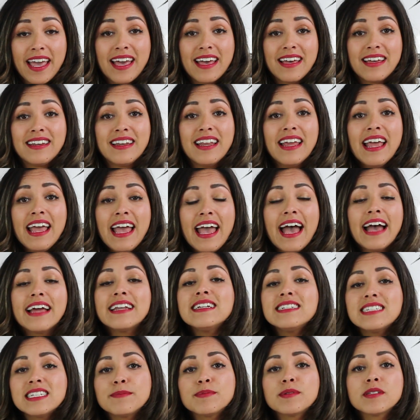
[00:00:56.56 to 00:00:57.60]
and
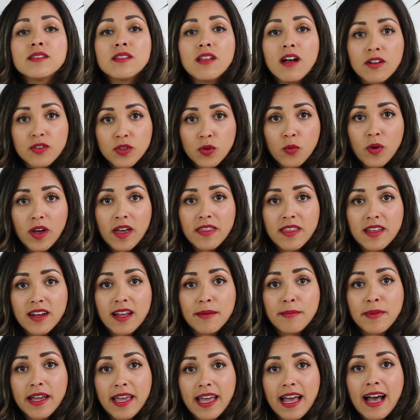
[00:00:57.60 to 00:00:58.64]
any tips along the way that I
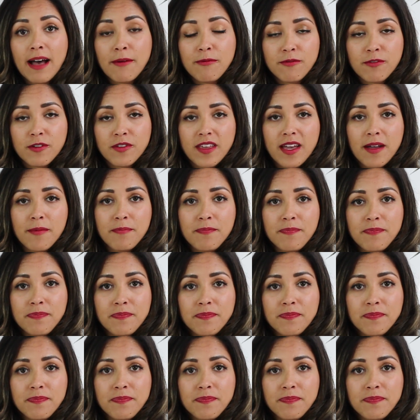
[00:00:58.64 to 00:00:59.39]
might have for them.